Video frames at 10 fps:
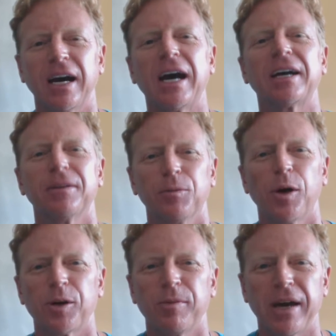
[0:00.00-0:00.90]
Hi,
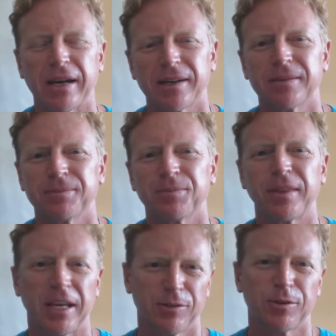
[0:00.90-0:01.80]
welcome back.
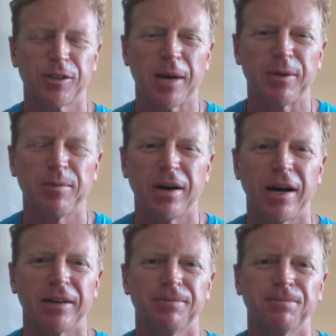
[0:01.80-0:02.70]
Thanks for stopping
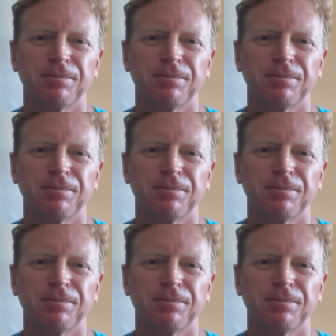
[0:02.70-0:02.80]
by.